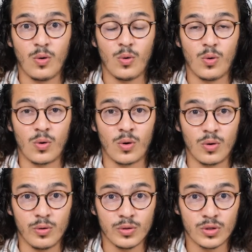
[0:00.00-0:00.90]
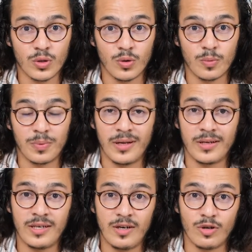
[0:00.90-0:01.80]
or also
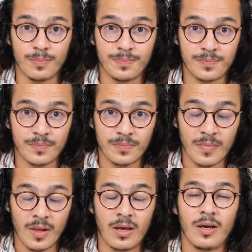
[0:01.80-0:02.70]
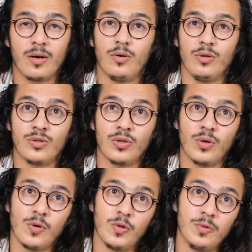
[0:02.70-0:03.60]
planetarium,
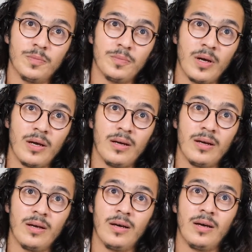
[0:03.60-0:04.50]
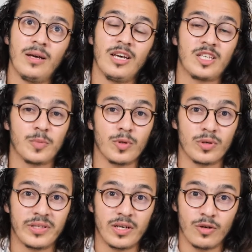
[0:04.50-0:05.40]
also
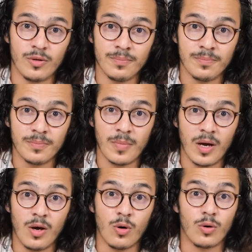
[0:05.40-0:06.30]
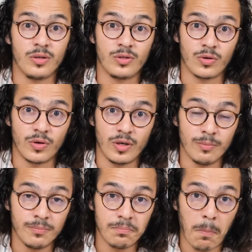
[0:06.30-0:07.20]
exploratorium,
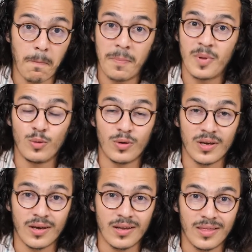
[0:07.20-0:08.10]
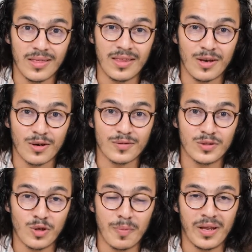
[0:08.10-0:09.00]
auditorium. You can think of
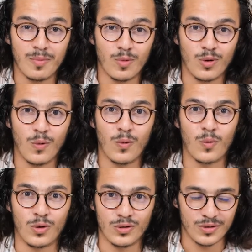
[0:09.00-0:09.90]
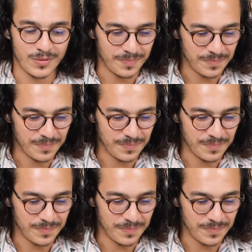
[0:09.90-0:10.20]
so many more words.